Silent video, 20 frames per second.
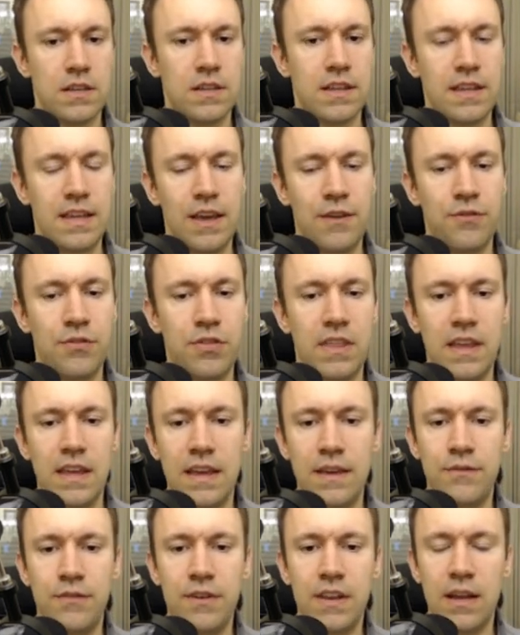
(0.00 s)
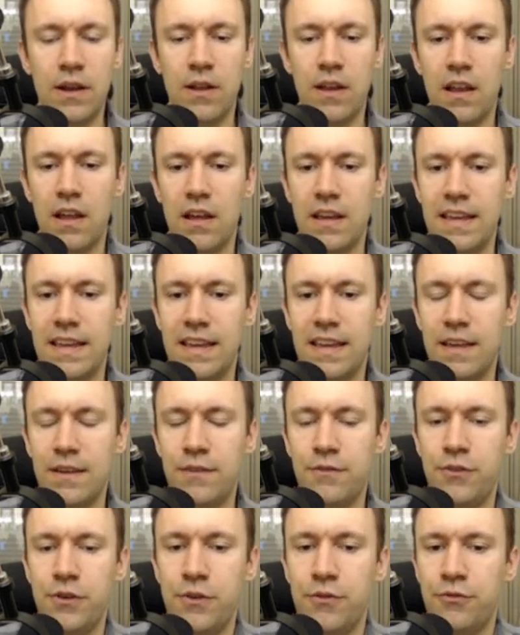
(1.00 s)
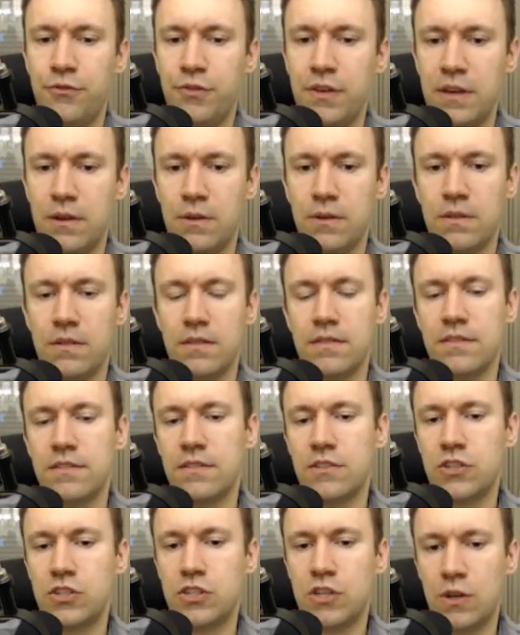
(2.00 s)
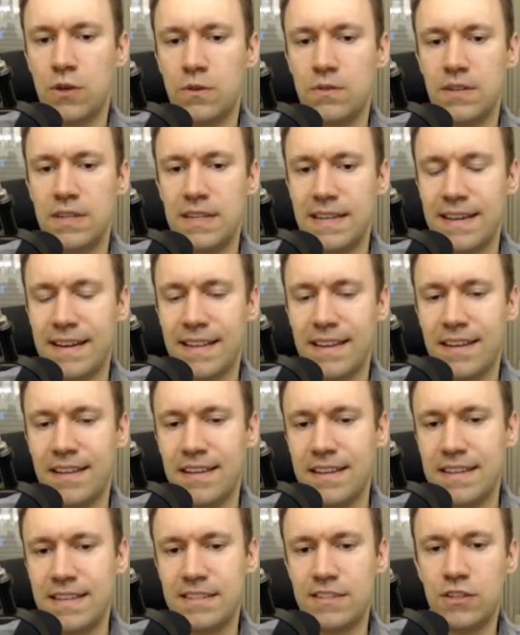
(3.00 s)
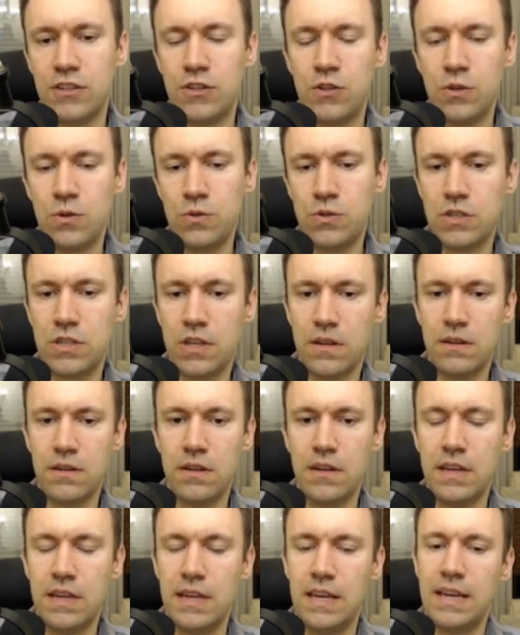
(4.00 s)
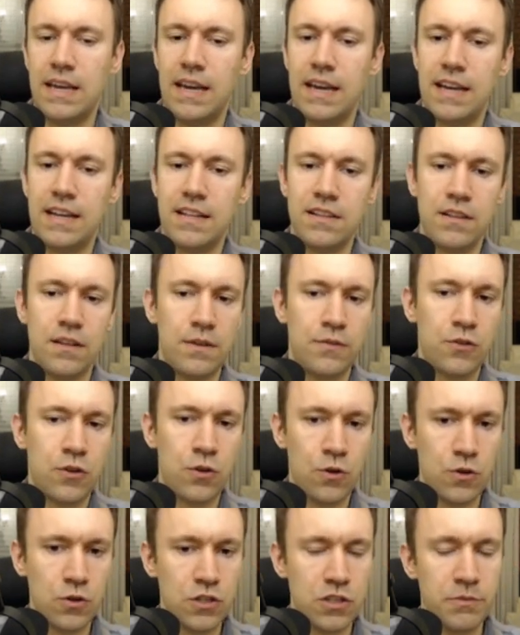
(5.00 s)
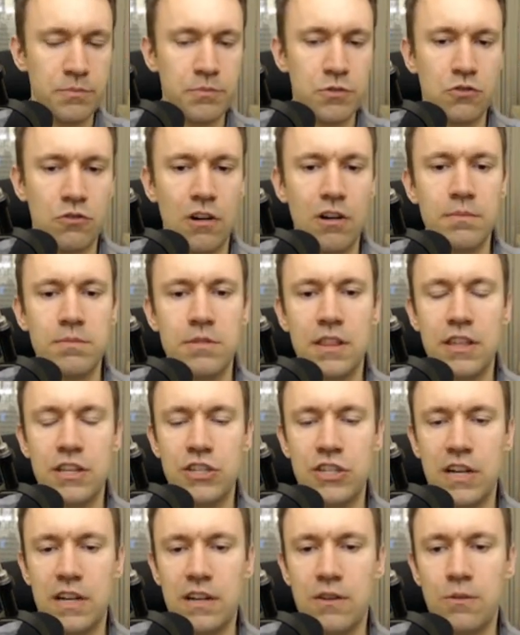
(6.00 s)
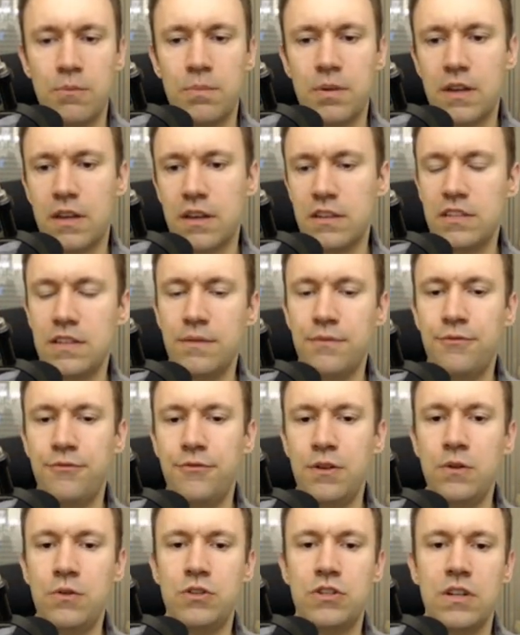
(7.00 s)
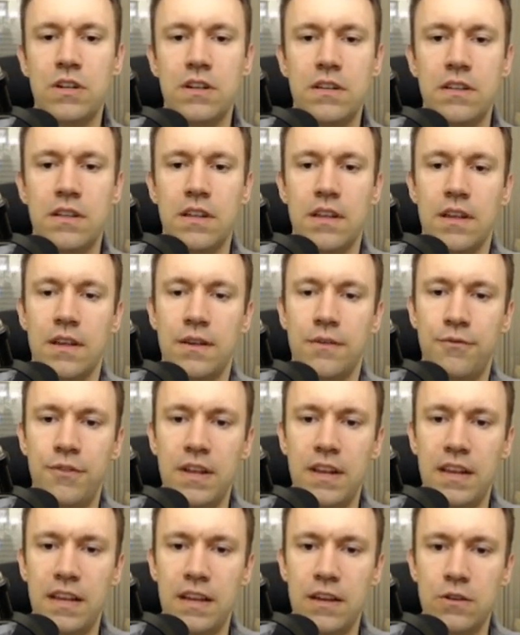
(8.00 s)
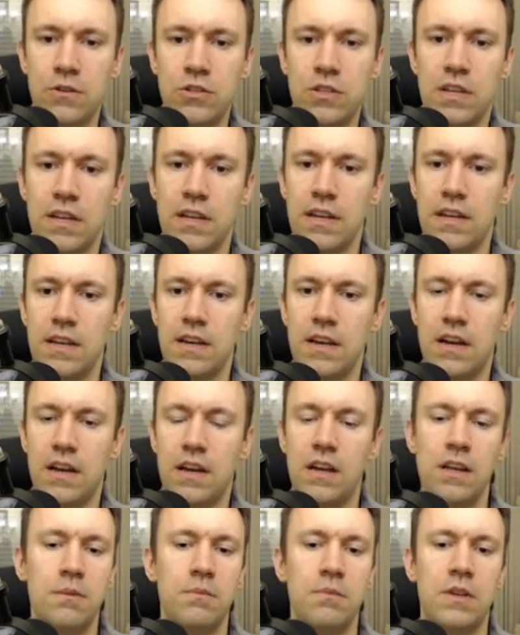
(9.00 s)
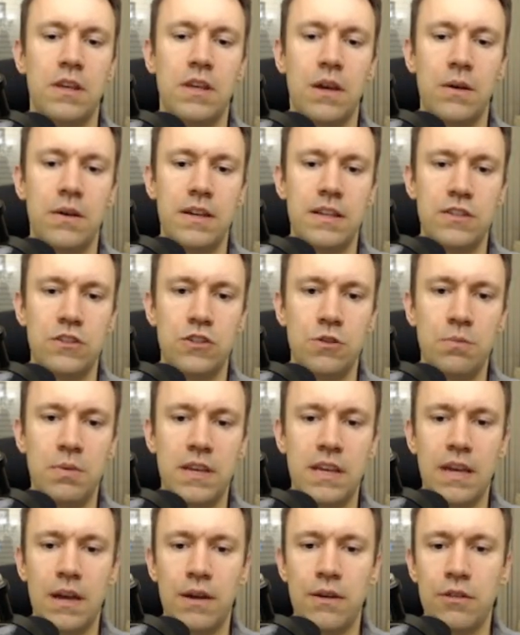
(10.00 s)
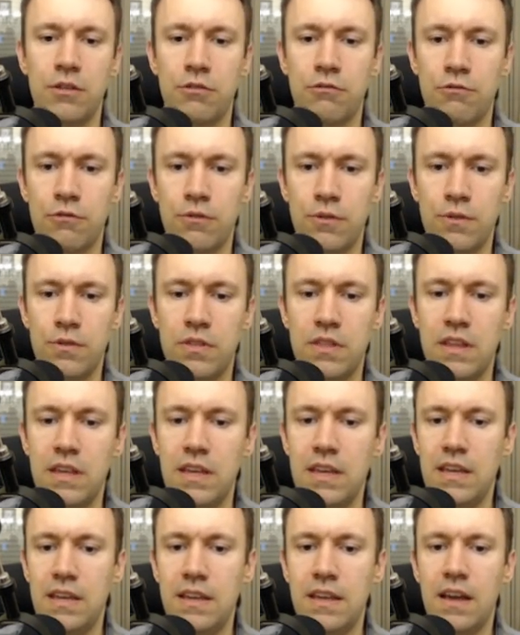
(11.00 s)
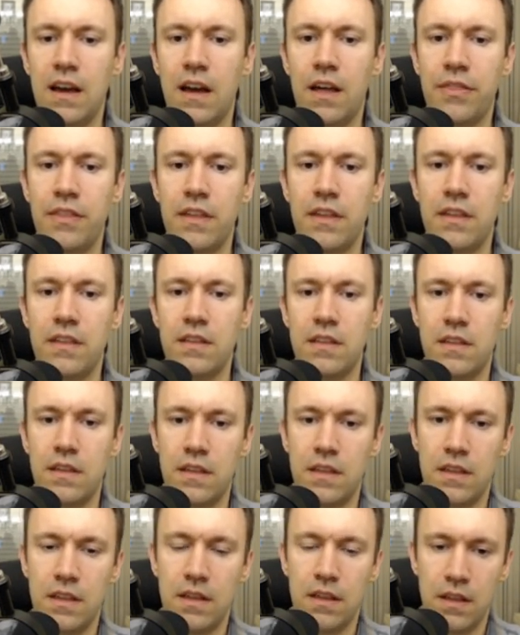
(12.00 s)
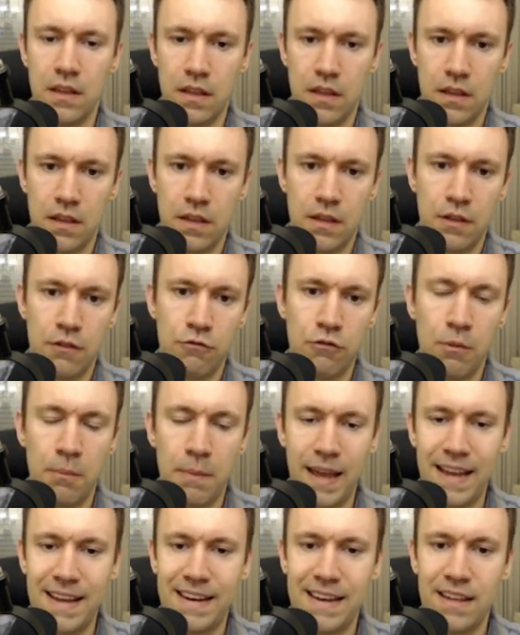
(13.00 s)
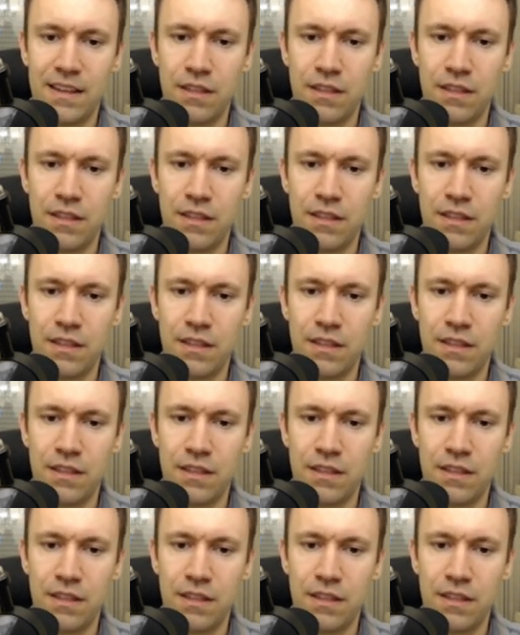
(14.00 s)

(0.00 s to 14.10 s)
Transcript: give the video a like if you feel so inclined to do so. And of course, subscribe to the channel, because in future videos, I'm going to be going through the other remaining